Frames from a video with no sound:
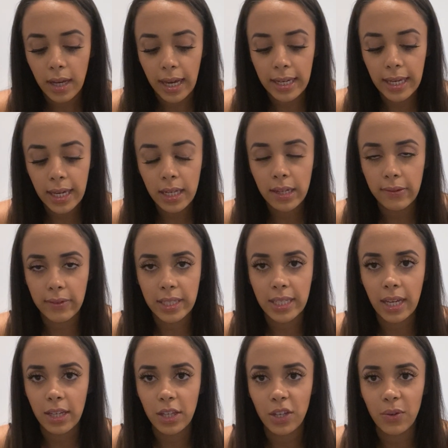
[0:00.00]
I can't even
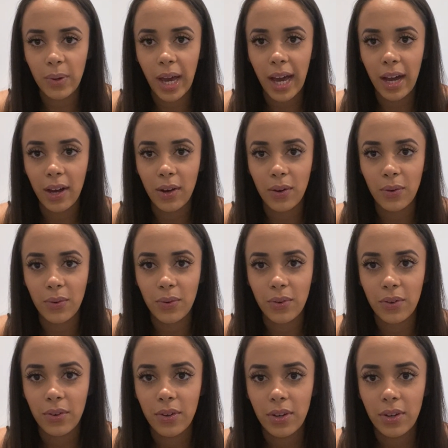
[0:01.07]
tell you how